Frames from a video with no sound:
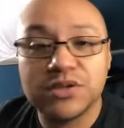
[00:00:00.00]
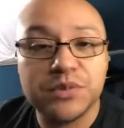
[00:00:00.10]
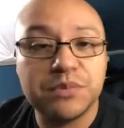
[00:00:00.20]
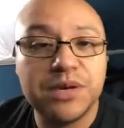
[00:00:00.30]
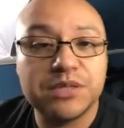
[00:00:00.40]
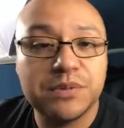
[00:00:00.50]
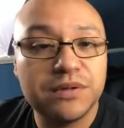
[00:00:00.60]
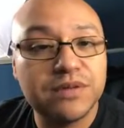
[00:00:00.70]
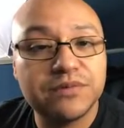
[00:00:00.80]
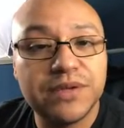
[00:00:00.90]
description box
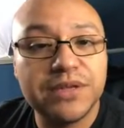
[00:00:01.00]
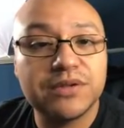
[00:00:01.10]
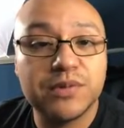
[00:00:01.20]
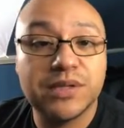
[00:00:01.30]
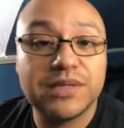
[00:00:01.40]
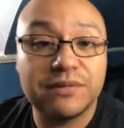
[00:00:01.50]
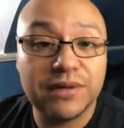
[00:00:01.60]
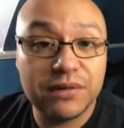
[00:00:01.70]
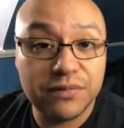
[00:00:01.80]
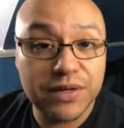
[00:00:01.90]
below this video as well as
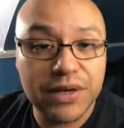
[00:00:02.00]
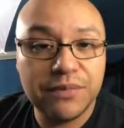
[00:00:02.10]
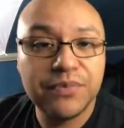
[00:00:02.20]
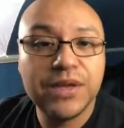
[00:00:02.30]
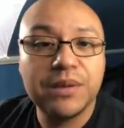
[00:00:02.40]
every other video.